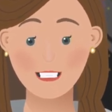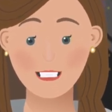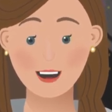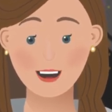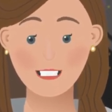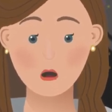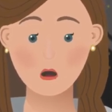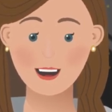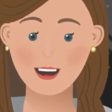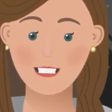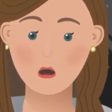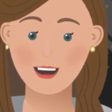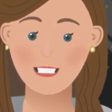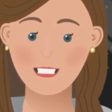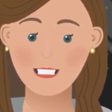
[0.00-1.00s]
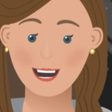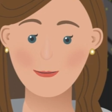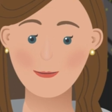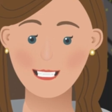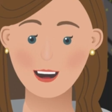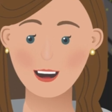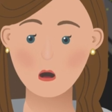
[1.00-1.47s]
Your credit card's
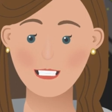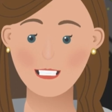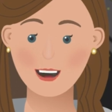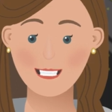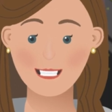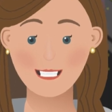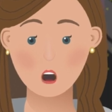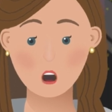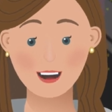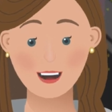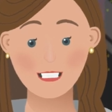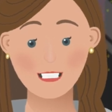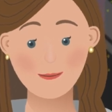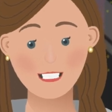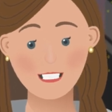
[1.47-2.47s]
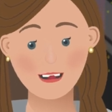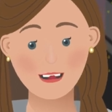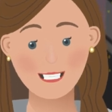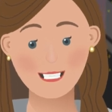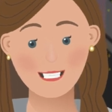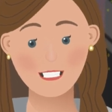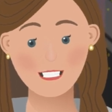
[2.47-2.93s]
APR is used to calculate
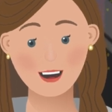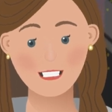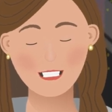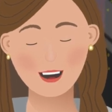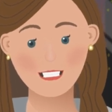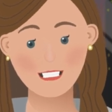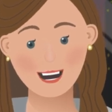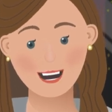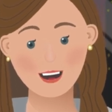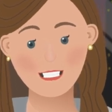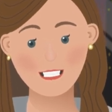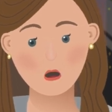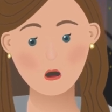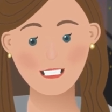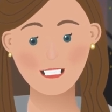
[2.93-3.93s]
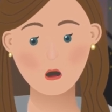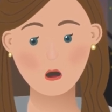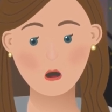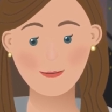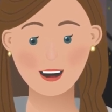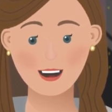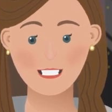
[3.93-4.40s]
the interest added to your card
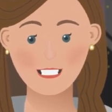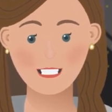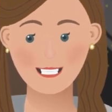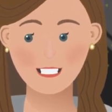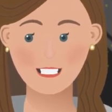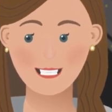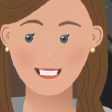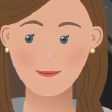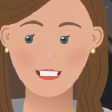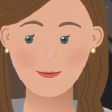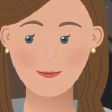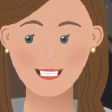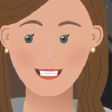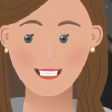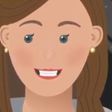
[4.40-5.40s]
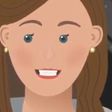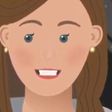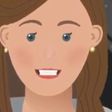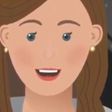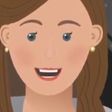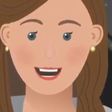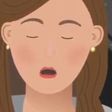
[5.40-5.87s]
balance if you do not pay the
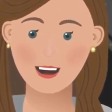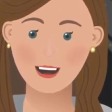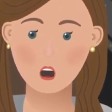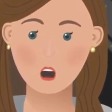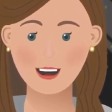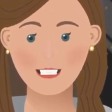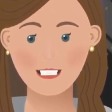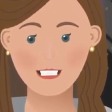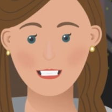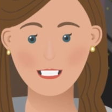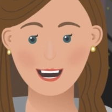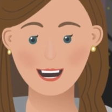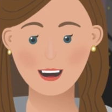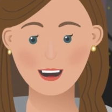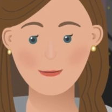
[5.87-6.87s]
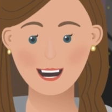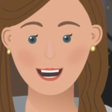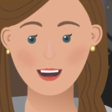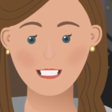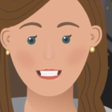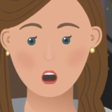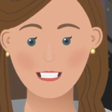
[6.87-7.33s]
entire balance owed by the payment
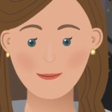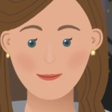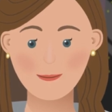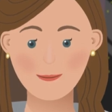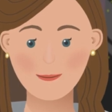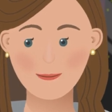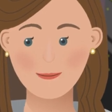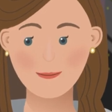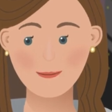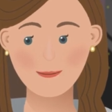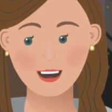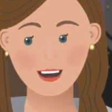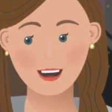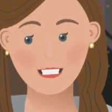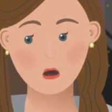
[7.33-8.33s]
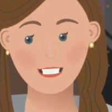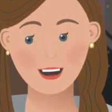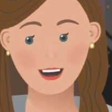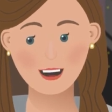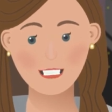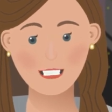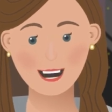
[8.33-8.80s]
due date. And if your credit
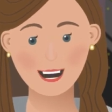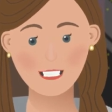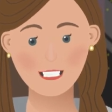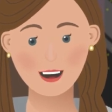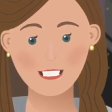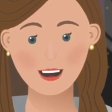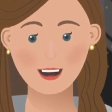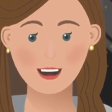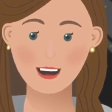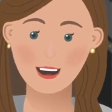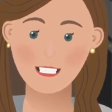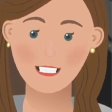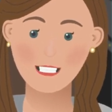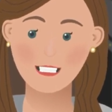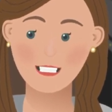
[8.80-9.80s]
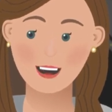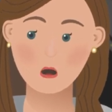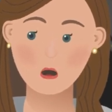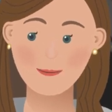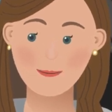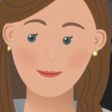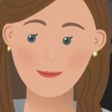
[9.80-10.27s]
card does not have a grace
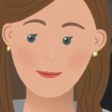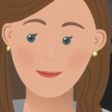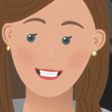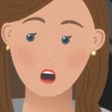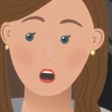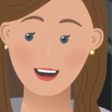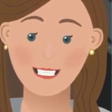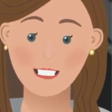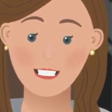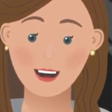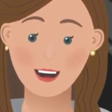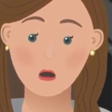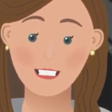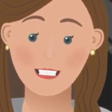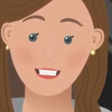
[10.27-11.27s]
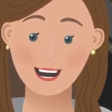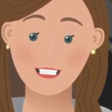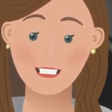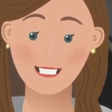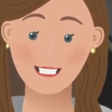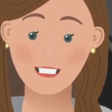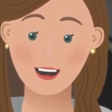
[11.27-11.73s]
period, you will be charged
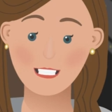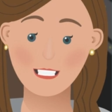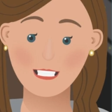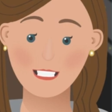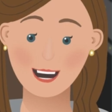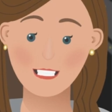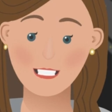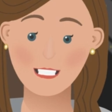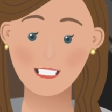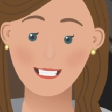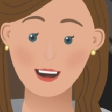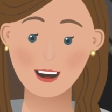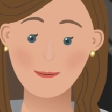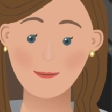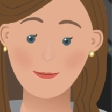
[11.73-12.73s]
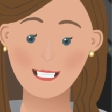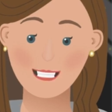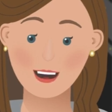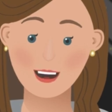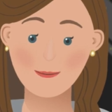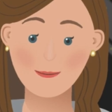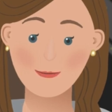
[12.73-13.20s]
interest at the designated
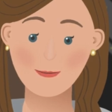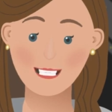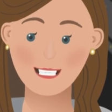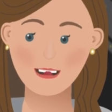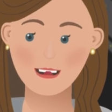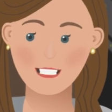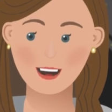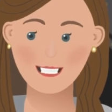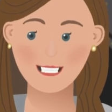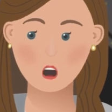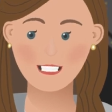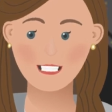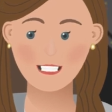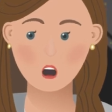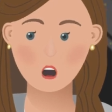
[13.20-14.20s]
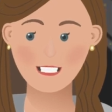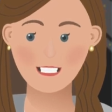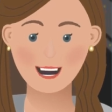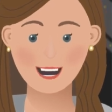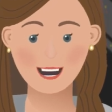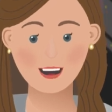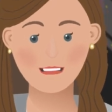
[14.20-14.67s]
APR even if you do pay
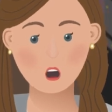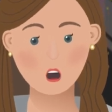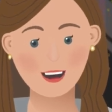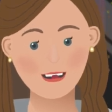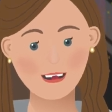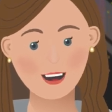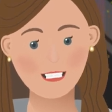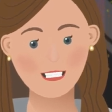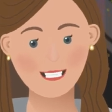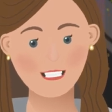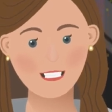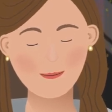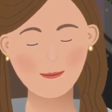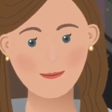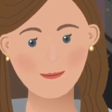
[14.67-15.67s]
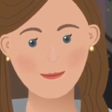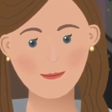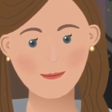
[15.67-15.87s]
off your balance each month.